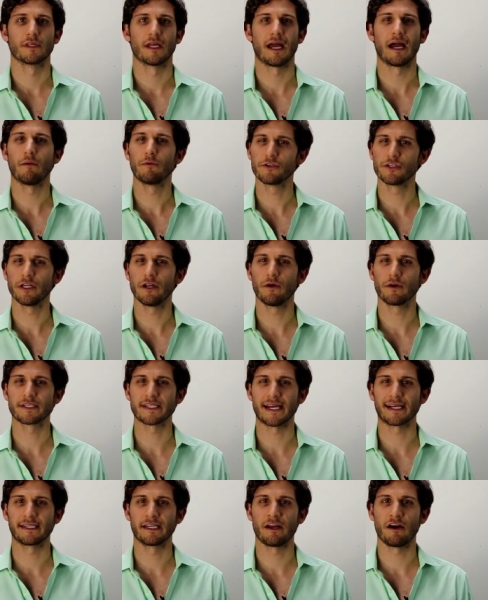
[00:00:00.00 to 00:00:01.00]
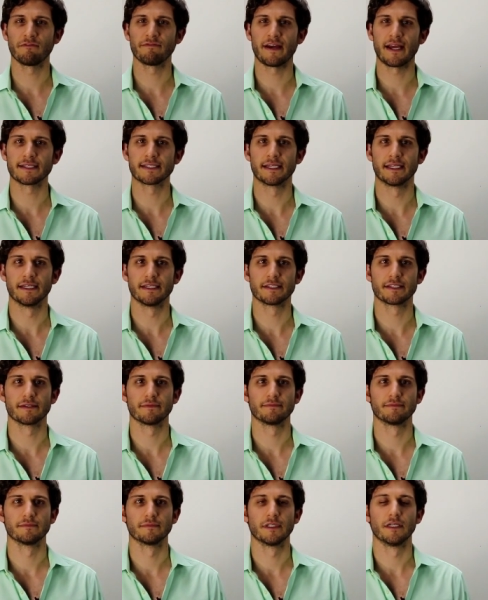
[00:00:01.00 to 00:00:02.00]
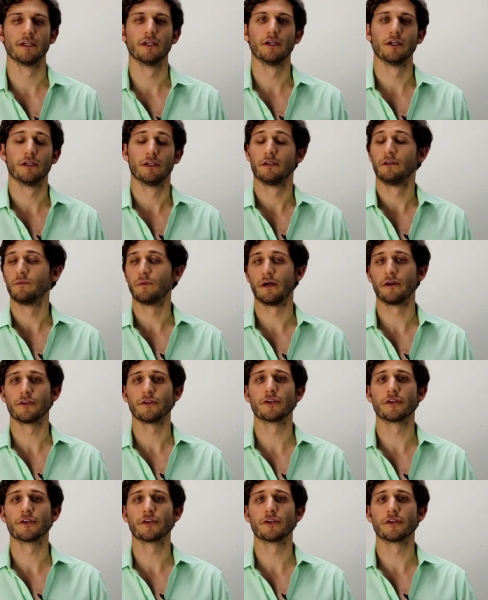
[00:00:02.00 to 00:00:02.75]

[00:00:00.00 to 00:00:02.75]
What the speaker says: How would you know exactly how fast that is? Well,